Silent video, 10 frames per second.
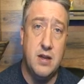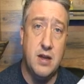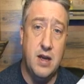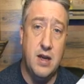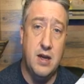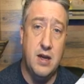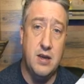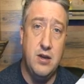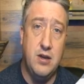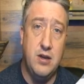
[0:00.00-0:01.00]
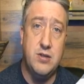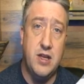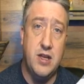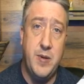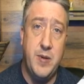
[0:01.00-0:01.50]
uh, use other
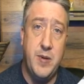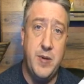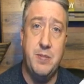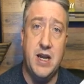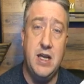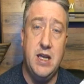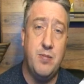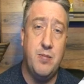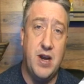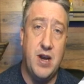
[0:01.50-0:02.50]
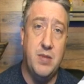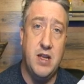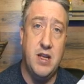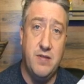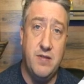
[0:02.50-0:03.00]
people's money, private money
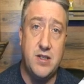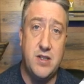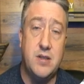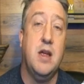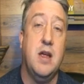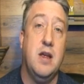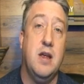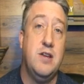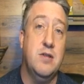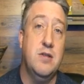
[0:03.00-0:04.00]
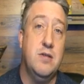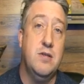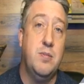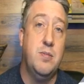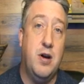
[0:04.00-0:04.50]
investors, to
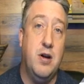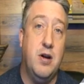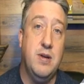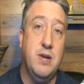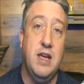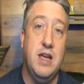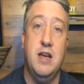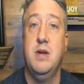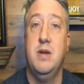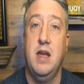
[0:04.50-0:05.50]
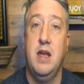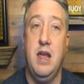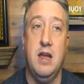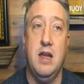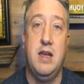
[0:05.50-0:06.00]
partner with them
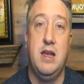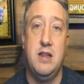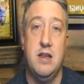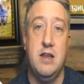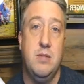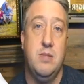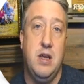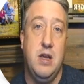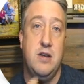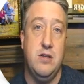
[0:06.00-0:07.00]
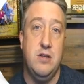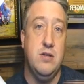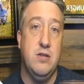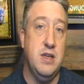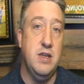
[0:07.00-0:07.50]
and get them into
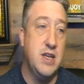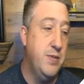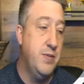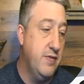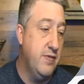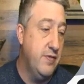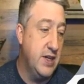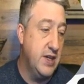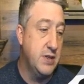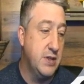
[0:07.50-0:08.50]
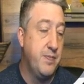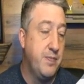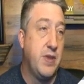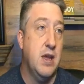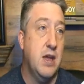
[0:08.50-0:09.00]
these type of investments.
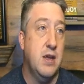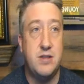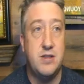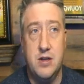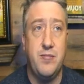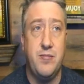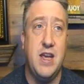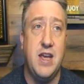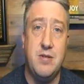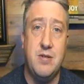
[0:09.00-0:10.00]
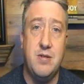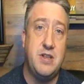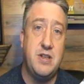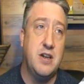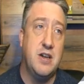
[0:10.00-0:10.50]
So that's what my book
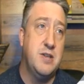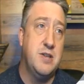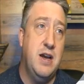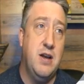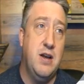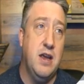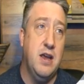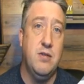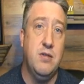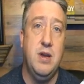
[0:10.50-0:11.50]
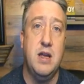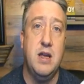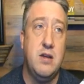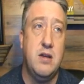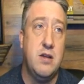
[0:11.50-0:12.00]
talks about, and we
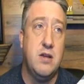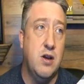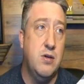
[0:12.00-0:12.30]
can go